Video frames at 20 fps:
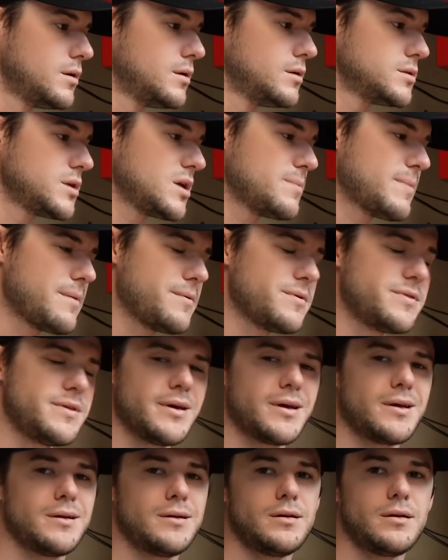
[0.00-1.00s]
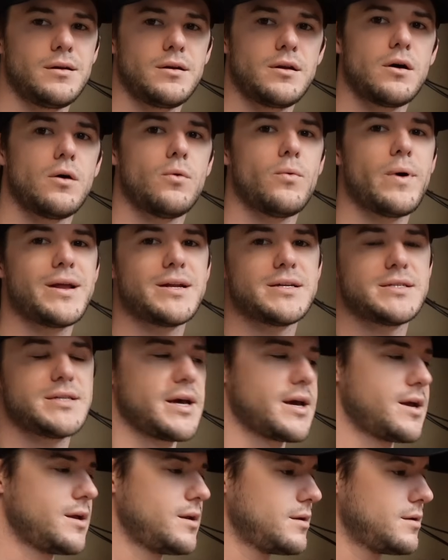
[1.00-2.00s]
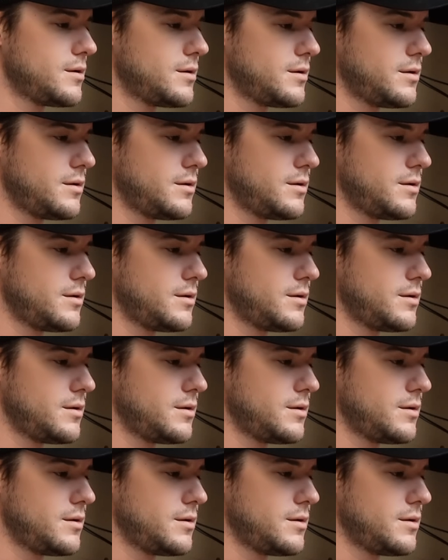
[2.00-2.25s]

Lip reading: So you may be thinking, wait a second,